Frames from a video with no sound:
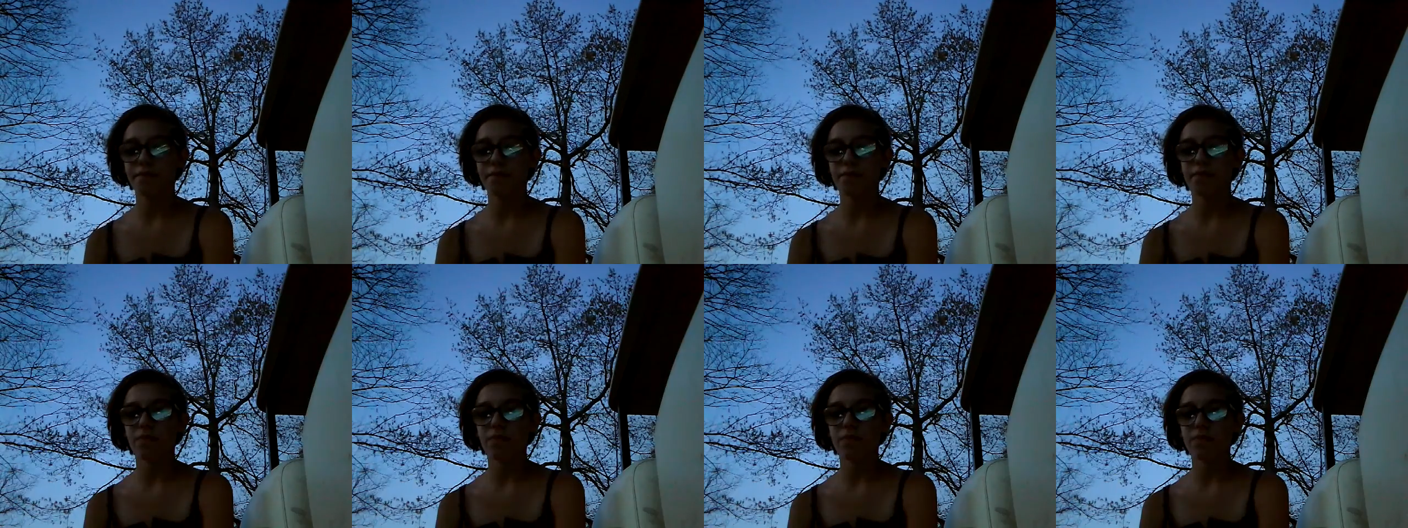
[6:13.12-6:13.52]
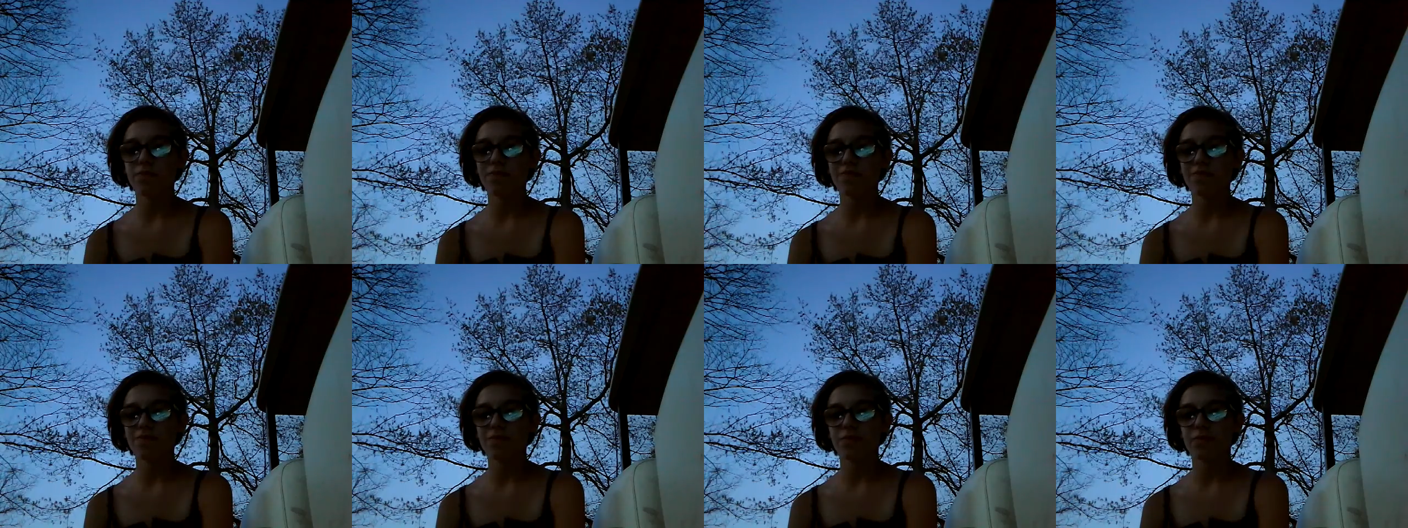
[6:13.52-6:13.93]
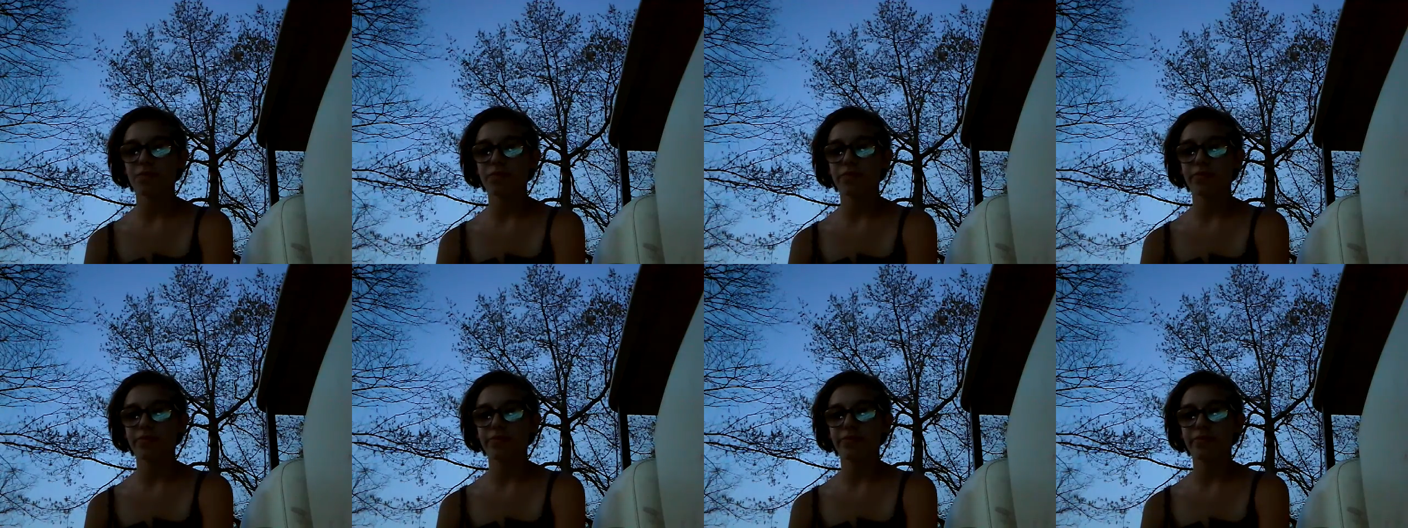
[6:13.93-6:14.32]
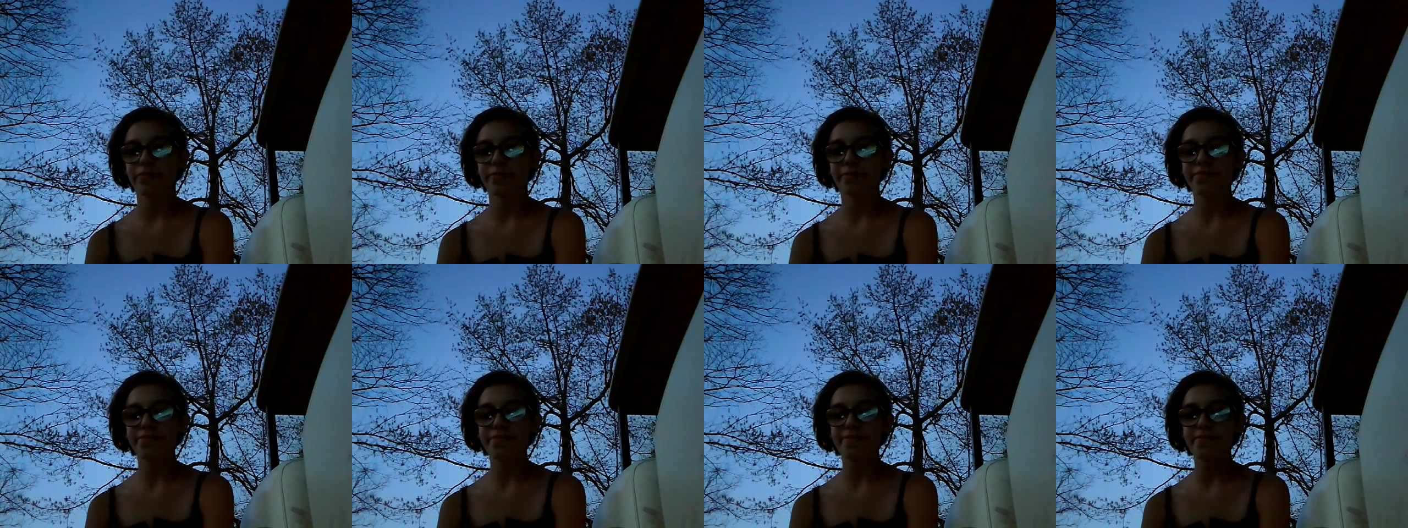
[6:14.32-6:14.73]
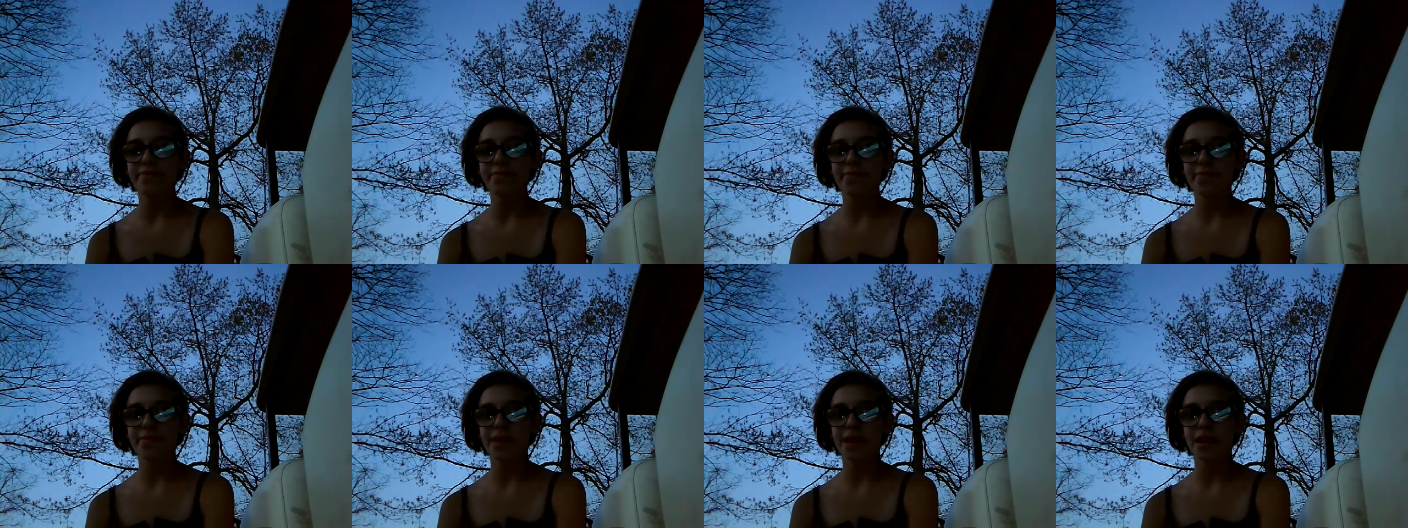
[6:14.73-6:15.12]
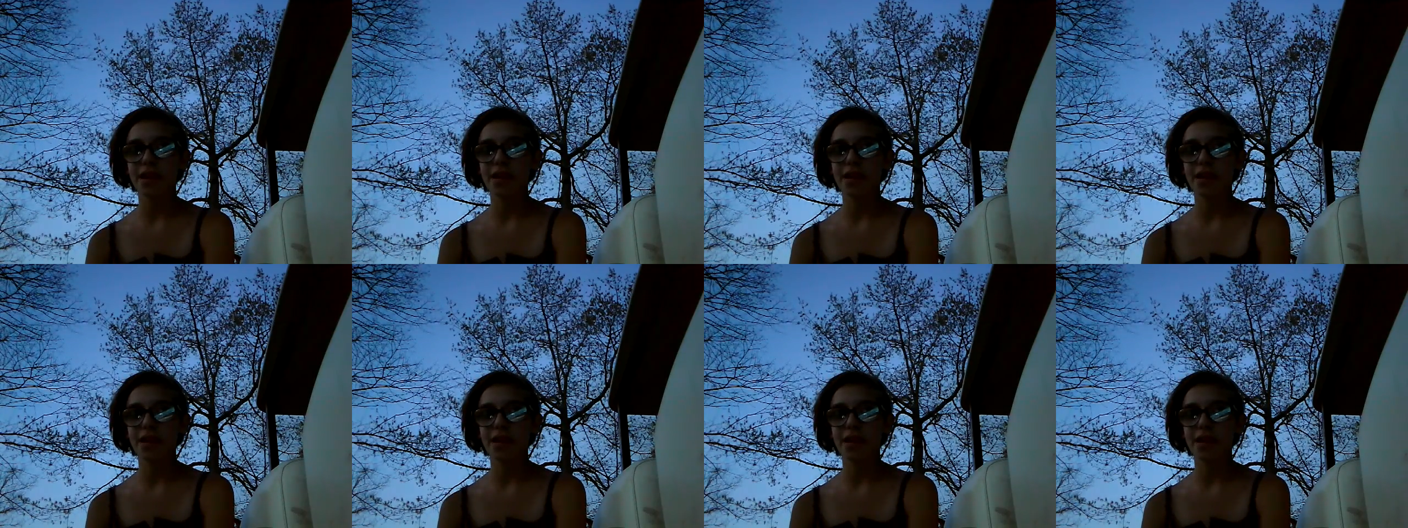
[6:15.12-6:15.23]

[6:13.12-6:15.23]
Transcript: Nothing is said.